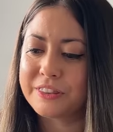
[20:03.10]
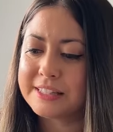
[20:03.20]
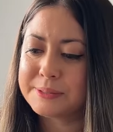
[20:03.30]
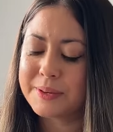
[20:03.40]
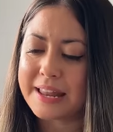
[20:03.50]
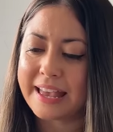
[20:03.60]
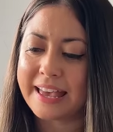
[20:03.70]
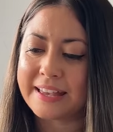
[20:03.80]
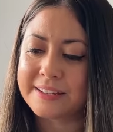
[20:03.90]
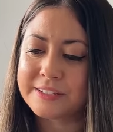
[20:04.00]
this one
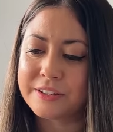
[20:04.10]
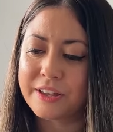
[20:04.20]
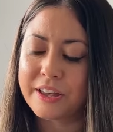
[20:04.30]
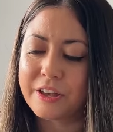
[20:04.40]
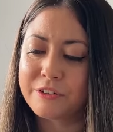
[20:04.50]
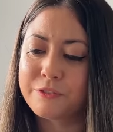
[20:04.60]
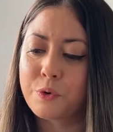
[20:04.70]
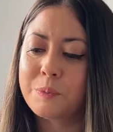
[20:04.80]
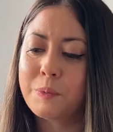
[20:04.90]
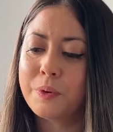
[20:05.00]
had uh,
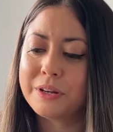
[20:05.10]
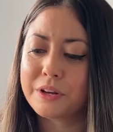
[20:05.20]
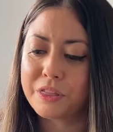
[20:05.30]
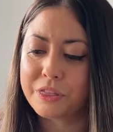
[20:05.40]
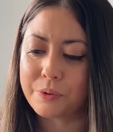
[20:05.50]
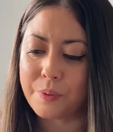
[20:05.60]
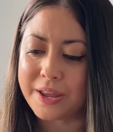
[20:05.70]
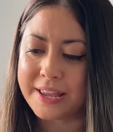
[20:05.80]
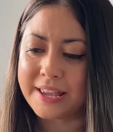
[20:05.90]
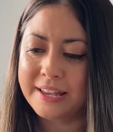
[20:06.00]

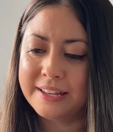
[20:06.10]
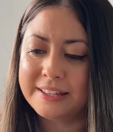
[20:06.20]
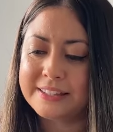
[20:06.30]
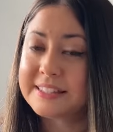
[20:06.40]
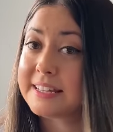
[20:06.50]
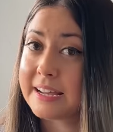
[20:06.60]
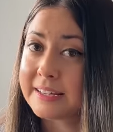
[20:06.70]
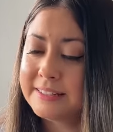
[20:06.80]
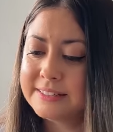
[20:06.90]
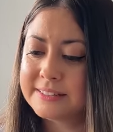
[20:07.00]
4.3
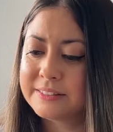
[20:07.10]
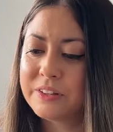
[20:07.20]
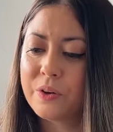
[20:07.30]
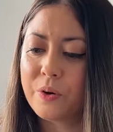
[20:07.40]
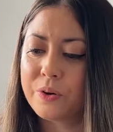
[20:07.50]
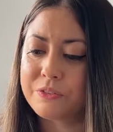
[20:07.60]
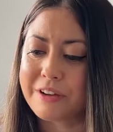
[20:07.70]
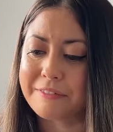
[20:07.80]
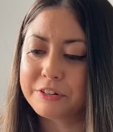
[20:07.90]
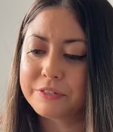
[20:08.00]
stars on
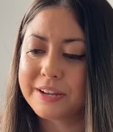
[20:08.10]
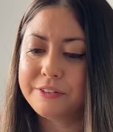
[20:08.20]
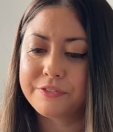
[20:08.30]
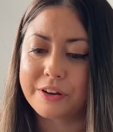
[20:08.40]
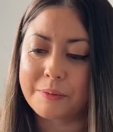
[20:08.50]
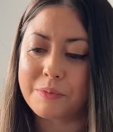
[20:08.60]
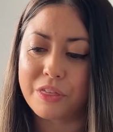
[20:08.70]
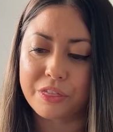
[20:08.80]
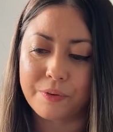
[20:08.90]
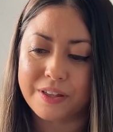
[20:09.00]
Ravelry from
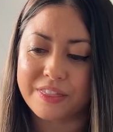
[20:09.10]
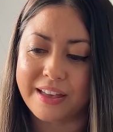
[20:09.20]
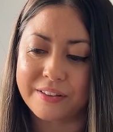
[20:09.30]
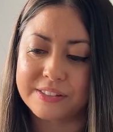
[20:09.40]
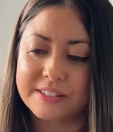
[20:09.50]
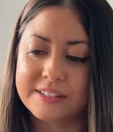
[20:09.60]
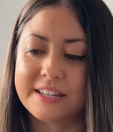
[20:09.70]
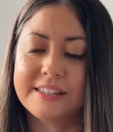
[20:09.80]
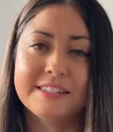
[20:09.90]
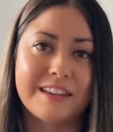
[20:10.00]

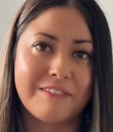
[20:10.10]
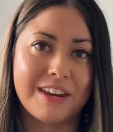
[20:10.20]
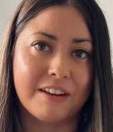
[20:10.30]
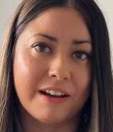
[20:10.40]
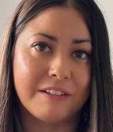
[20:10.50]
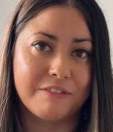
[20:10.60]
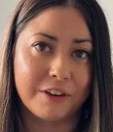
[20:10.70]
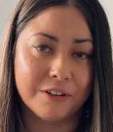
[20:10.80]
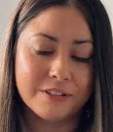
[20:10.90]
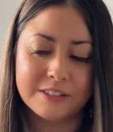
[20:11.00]
3,079
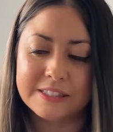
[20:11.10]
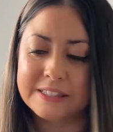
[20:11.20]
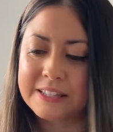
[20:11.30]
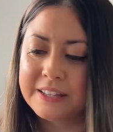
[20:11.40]
votes.